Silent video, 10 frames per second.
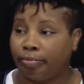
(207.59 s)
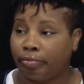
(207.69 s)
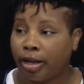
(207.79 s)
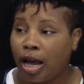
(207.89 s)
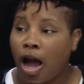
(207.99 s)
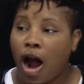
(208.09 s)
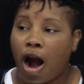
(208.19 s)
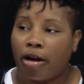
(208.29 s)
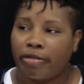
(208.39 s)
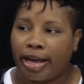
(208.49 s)
Yes.
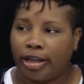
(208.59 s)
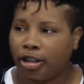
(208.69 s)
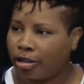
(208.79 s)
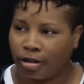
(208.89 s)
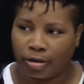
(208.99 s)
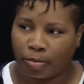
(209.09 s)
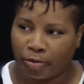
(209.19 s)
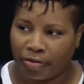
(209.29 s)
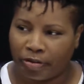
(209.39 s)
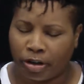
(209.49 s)
Are they just on the
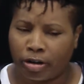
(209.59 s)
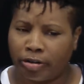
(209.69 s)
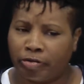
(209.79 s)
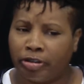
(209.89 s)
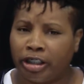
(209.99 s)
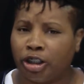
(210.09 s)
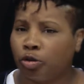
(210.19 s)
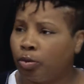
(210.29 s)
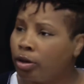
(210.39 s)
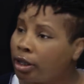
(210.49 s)
peripheral, on the fringes?
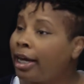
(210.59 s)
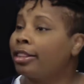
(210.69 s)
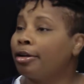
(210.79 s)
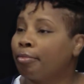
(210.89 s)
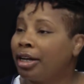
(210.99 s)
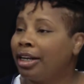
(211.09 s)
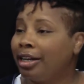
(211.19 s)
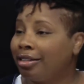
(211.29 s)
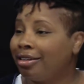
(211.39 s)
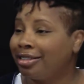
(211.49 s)
We'll take their money
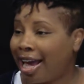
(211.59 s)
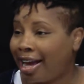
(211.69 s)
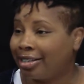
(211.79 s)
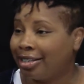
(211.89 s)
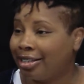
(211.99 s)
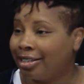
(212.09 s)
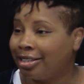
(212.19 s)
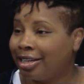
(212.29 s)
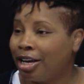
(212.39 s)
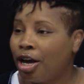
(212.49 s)
and their
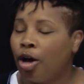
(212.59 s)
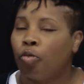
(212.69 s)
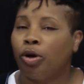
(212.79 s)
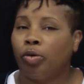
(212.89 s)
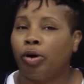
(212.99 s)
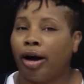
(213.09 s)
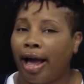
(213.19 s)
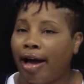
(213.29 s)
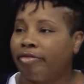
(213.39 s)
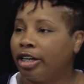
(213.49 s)
taxes. Uh-huh. We will
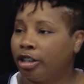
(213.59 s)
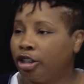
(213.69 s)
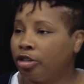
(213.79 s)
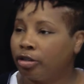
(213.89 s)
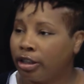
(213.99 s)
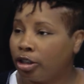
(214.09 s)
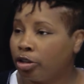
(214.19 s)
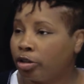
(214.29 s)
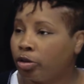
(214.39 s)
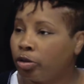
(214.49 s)
have their children in the
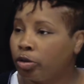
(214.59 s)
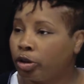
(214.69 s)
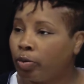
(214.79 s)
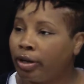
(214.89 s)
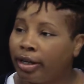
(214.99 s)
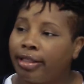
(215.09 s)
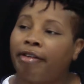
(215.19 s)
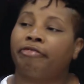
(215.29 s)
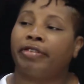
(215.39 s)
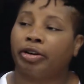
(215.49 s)
schools, so we get
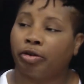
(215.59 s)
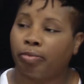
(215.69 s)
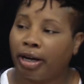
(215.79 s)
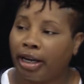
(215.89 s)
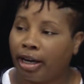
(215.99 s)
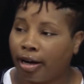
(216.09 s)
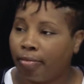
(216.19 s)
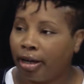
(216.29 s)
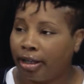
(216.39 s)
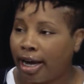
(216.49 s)
that federal money
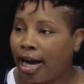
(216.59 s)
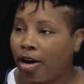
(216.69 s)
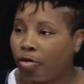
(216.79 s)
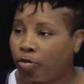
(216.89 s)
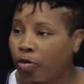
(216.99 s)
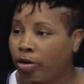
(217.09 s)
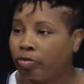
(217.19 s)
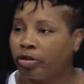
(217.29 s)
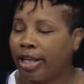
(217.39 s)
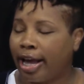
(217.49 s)
coming down for,
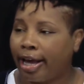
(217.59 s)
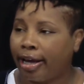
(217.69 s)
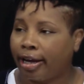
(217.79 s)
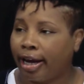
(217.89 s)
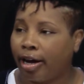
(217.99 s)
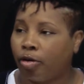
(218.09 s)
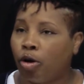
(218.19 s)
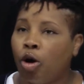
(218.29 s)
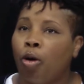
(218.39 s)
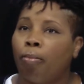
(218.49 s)
for their head count.
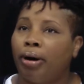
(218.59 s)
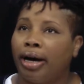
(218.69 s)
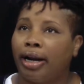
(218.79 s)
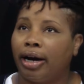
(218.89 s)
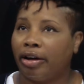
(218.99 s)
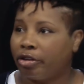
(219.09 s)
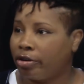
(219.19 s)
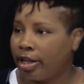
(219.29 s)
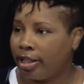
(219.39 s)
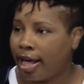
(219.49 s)
But other
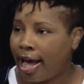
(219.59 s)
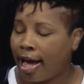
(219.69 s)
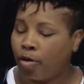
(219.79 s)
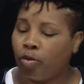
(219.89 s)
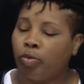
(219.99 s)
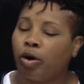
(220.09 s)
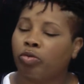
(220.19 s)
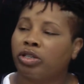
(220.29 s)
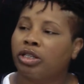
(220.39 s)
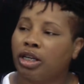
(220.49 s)
than that, we won't
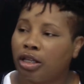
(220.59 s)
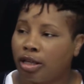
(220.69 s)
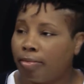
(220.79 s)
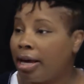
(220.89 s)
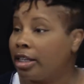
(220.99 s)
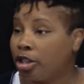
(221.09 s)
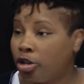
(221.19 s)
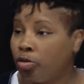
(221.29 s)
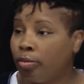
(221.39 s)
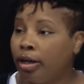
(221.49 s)
see them as
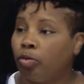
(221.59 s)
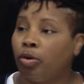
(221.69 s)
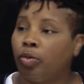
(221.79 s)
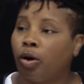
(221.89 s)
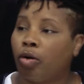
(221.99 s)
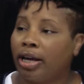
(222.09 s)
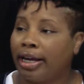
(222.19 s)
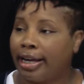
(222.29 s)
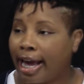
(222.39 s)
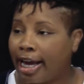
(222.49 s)
human. We won't
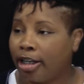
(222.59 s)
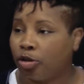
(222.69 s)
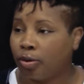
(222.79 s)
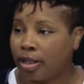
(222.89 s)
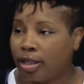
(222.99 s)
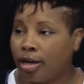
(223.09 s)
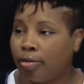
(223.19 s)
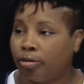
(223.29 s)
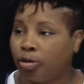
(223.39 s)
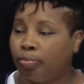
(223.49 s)
engage with
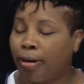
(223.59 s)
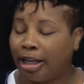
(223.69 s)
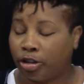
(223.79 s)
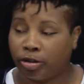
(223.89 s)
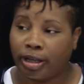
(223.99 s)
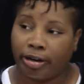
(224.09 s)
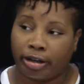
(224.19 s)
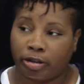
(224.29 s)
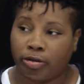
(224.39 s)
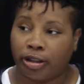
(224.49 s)
them to make sure they're
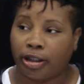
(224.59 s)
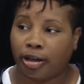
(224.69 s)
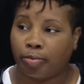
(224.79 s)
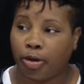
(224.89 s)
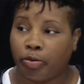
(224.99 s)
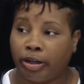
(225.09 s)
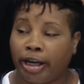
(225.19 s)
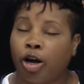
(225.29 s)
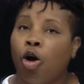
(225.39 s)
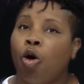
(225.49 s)
included in the
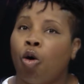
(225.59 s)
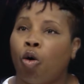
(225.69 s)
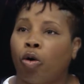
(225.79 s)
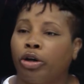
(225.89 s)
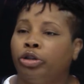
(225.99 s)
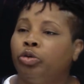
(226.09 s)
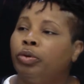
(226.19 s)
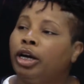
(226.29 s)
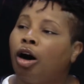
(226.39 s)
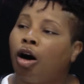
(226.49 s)
community. Or do
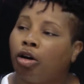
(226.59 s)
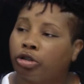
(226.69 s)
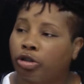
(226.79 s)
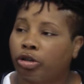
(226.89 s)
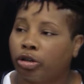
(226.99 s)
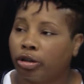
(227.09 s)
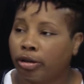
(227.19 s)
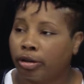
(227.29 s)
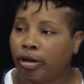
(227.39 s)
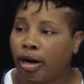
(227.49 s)
we alter
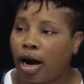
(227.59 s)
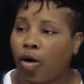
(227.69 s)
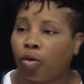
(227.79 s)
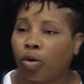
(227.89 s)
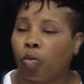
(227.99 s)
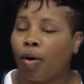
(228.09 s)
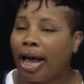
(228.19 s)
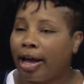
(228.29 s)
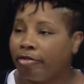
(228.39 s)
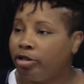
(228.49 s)
our
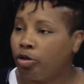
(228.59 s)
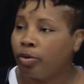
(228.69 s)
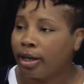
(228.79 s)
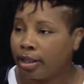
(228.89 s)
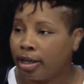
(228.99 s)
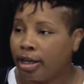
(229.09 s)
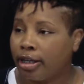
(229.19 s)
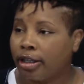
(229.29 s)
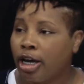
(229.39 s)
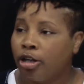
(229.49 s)
way of doing
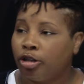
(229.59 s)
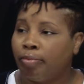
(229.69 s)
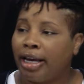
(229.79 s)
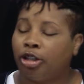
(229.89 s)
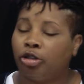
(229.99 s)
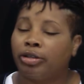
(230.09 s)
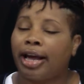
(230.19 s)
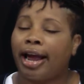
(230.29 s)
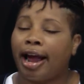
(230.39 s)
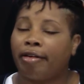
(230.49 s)
things mm-hmm. to make sure
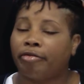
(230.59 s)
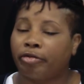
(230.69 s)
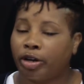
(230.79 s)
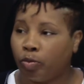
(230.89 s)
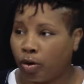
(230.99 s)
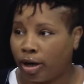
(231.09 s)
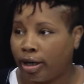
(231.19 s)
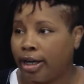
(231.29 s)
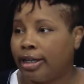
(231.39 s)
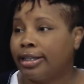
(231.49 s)
that
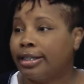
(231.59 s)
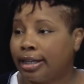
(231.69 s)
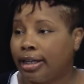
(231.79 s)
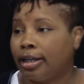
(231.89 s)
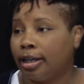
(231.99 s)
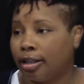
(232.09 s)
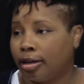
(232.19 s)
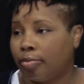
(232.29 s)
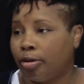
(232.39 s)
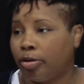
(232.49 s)
everyone is seen in the
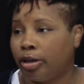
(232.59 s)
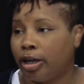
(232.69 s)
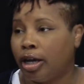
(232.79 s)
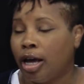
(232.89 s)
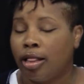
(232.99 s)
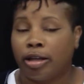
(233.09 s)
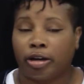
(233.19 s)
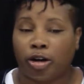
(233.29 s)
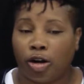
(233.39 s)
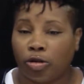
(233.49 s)
community, their
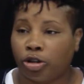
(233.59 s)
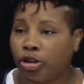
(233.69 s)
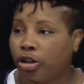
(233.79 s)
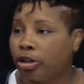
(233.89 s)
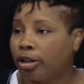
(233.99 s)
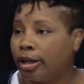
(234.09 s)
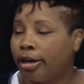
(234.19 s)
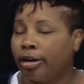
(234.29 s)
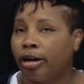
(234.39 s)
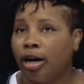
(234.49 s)
culture,
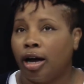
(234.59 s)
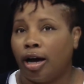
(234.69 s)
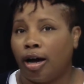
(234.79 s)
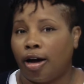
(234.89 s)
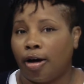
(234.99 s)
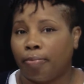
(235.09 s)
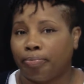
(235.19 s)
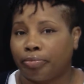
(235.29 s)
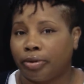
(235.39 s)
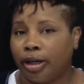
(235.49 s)
their um,
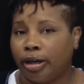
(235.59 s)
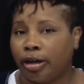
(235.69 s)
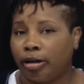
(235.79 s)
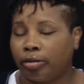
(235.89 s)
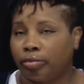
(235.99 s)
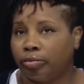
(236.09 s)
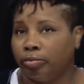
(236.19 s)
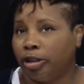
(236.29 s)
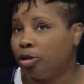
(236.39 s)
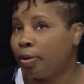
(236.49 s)
their
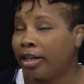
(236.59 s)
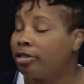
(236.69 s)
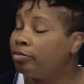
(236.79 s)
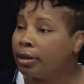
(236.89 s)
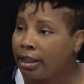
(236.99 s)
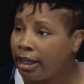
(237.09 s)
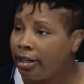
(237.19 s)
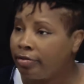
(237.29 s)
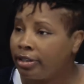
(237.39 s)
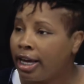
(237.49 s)
respective
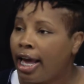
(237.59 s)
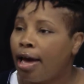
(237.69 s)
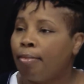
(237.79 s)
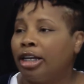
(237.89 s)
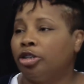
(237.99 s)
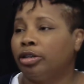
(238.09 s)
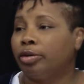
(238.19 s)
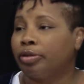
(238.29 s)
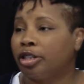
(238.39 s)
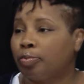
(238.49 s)
beliefs mm-hmm. and make sure they're
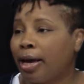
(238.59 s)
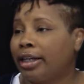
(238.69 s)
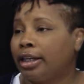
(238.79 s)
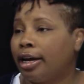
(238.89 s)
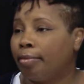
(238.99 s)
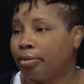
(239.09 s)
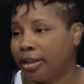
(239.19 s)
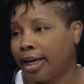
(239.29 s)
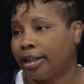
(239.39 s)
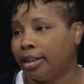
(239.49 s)
respected and
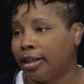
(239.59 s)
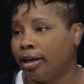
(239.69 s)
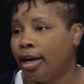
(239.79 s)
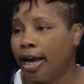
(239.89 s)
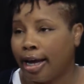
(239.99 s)
protected mm-hmm.